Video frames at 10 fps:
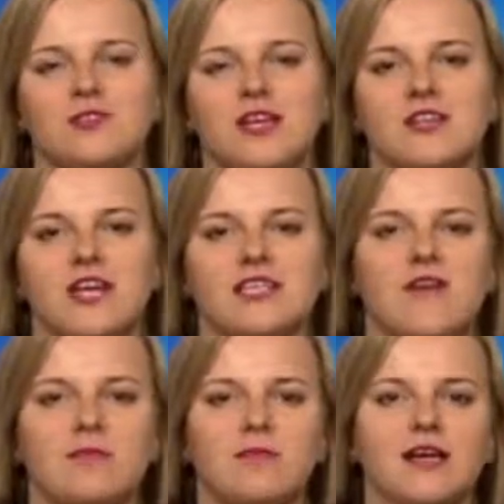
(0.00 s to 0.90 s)
Tempe
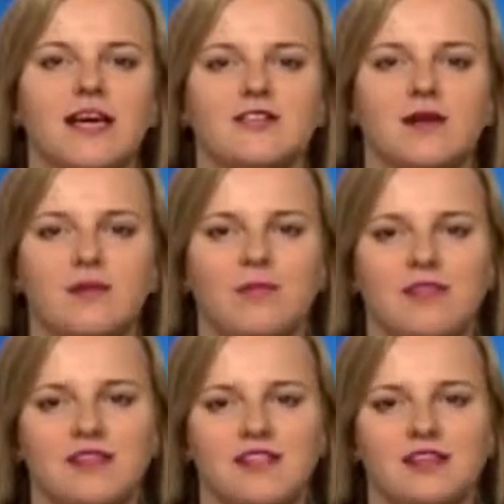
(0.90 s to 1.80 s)
Police gave a
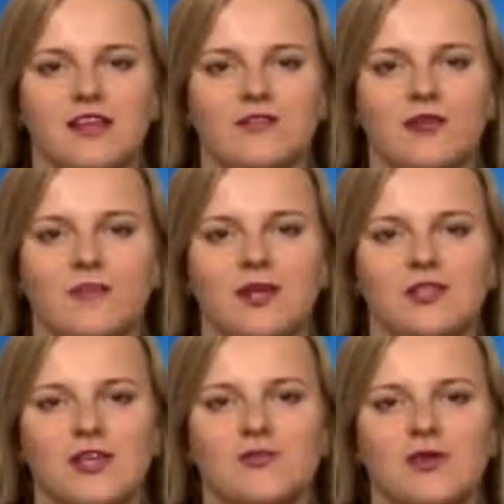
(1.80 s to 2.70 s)
demonstration of the
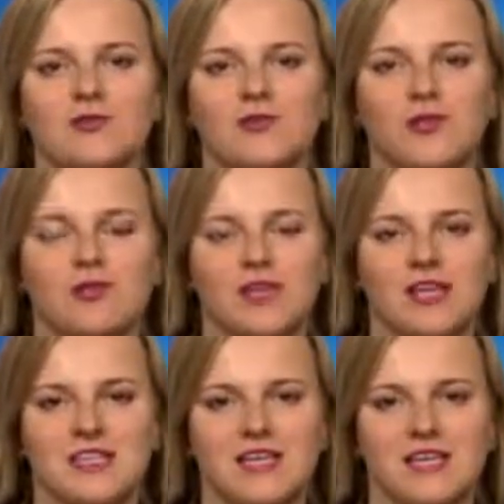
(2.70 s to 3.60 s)
device to Phoenix
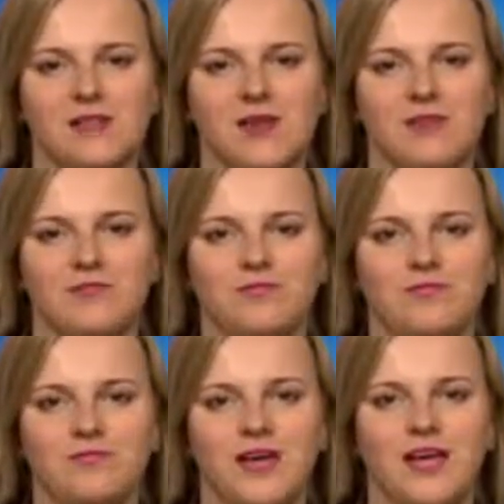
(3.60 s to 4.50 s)
Council members on
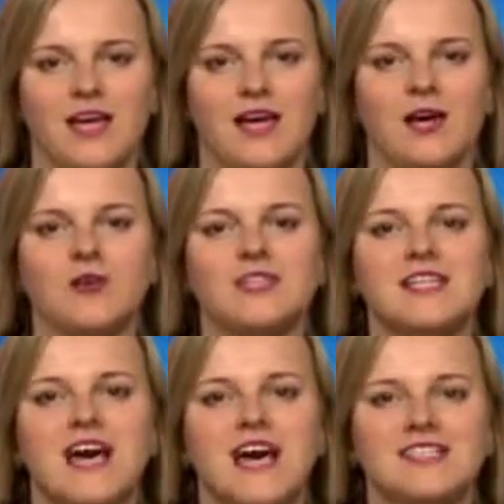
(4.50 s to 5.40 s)
August 22.
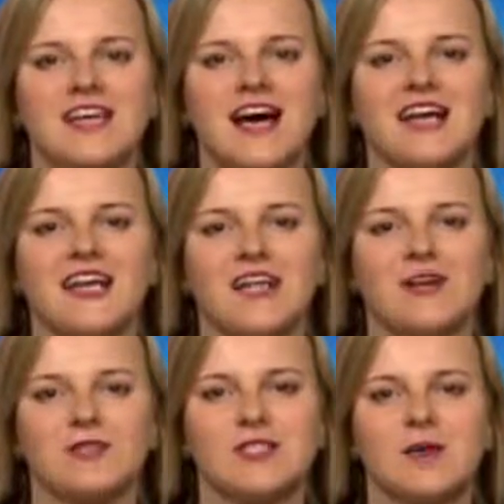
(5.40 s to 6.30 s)
The
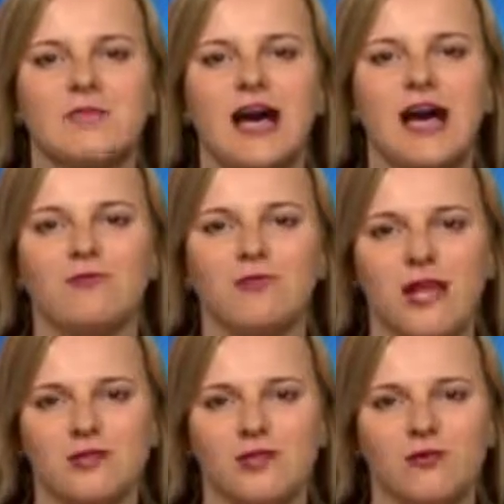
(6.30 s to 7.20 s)
City Council's
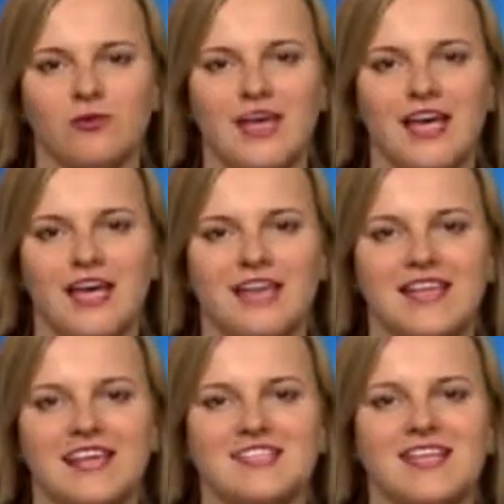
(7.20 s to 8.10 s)
Public Safety and
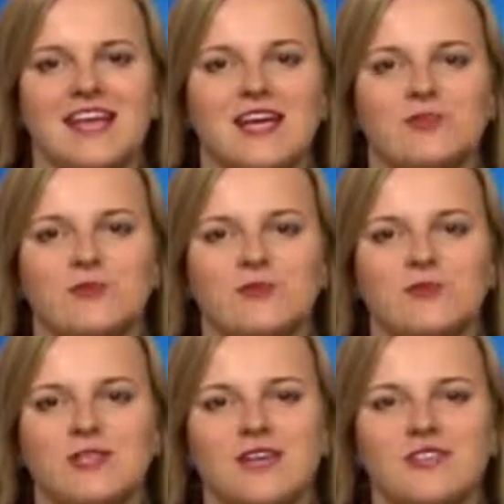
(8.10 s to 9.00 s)
Veterans Committee is
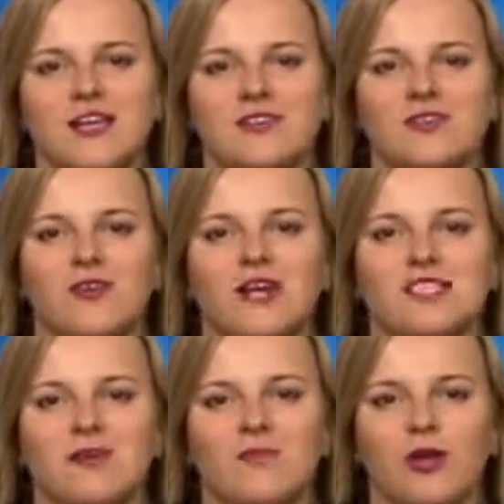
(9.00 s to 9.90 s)
scheduled to vote
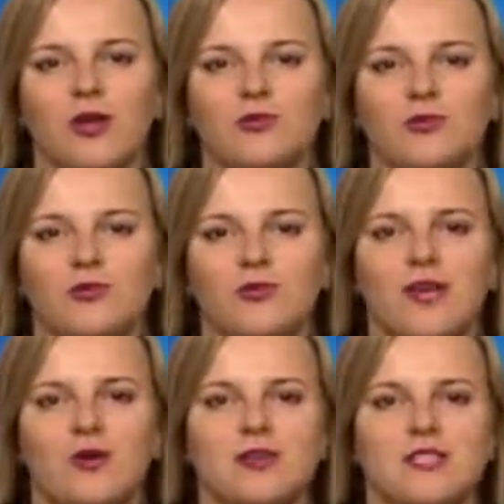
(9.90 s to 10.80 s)
on whether to
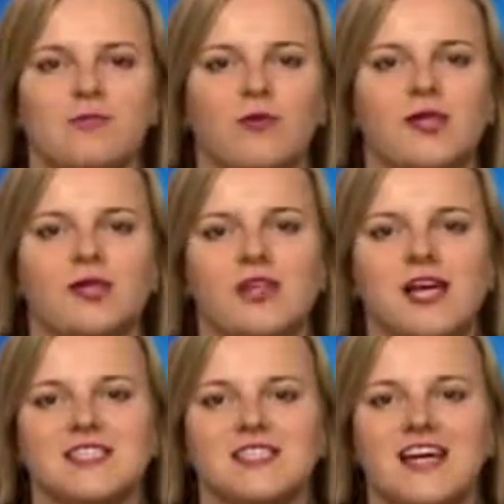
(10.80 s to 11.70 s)
recommend approval of the
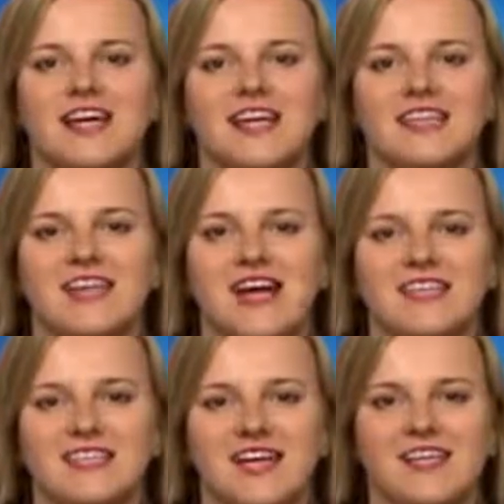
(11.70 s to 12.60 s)
LRAD
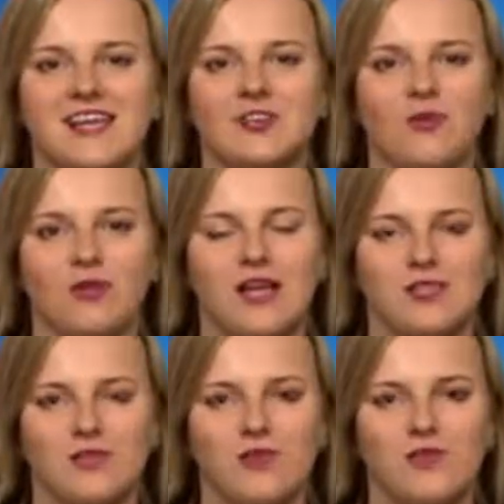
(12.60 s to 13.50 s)
purchase on September
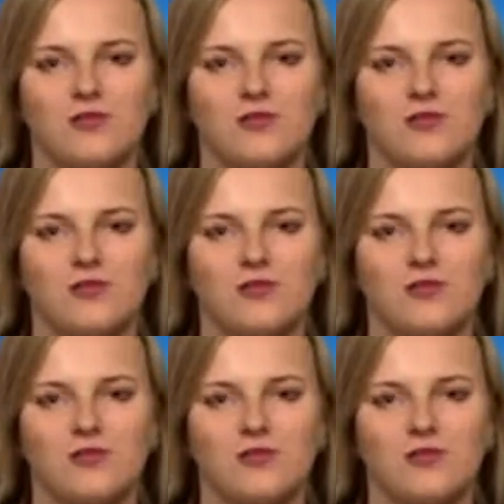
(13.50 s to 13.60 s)
12.